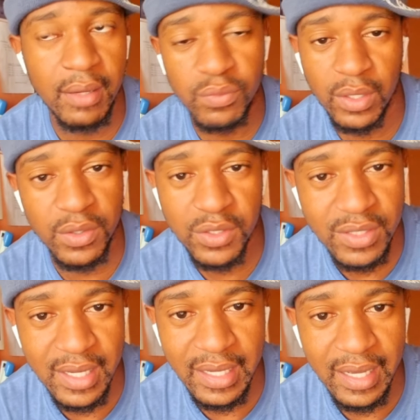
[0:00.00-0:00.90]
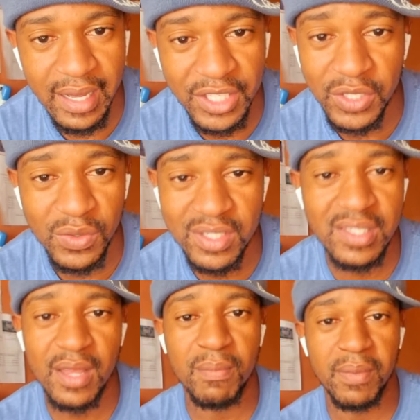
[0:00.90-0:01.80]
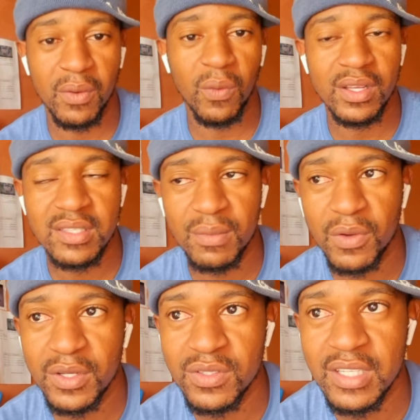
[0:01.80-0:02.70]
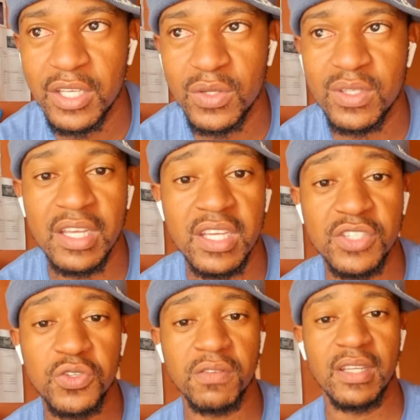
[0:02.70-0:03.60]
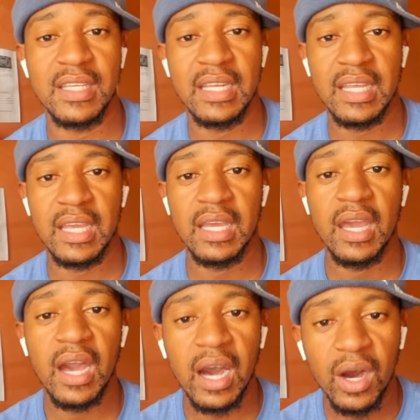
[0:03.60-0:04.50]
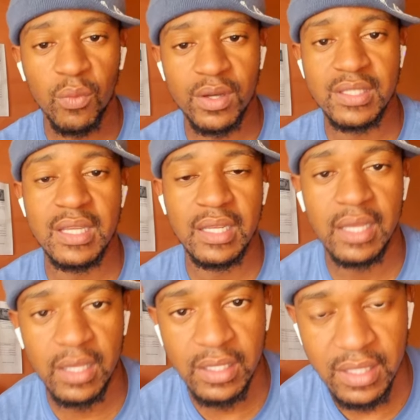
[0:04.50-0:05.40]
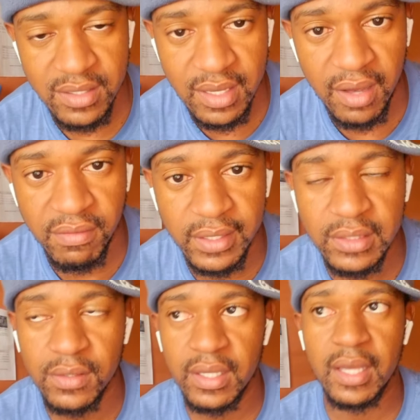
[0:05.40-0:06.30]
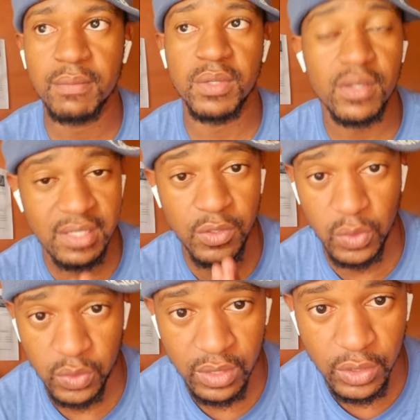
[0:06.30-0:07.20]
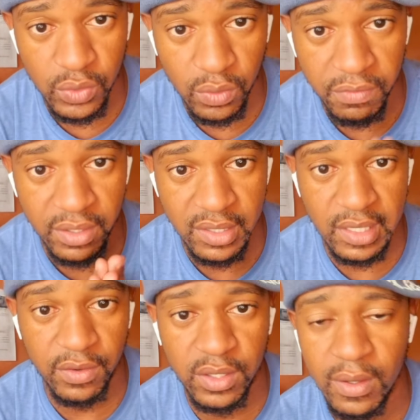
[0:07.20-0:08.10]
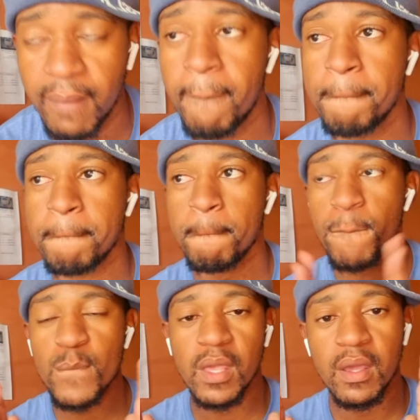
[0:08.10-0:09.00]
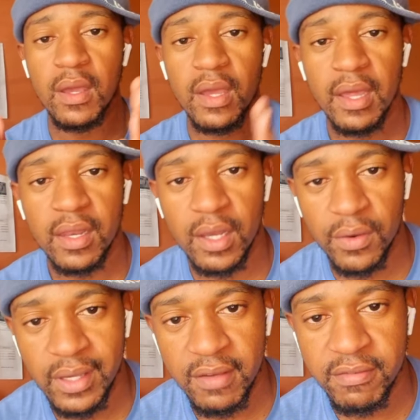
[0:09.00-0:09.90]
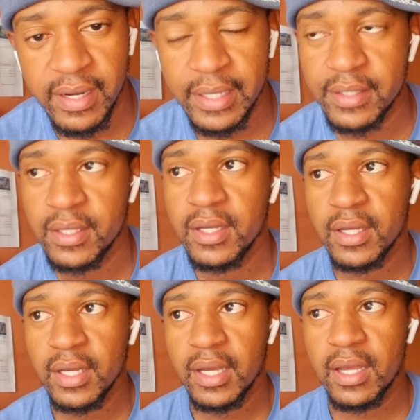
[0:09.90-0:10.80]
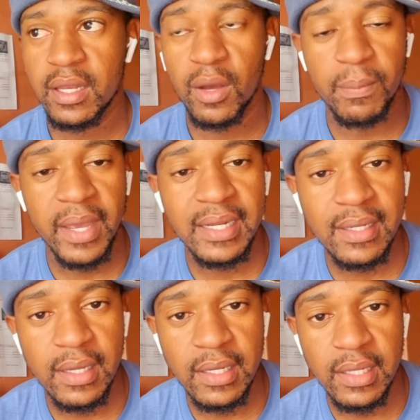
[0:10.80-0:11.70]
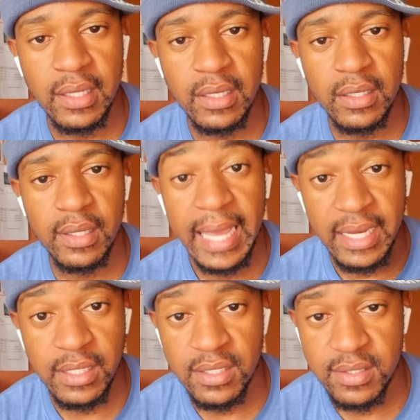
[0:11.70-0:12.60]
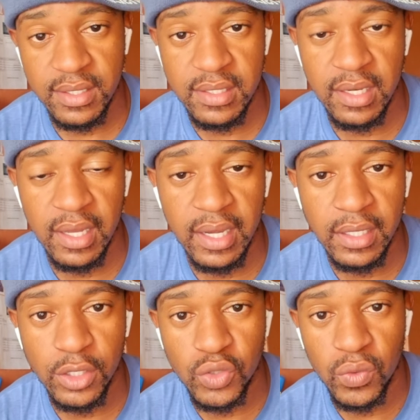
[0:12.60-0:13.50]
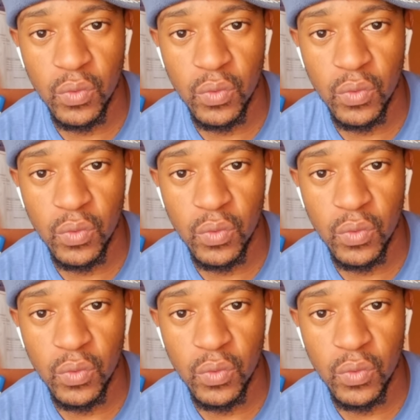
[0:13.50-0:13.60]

we're going to take a huge step backwards. I'm going to take you to the history of the DNA. How was DNA discovered? Okay, because that's what you need to know for this curriculum. Now, okay, fine. Now, back then in 1869 to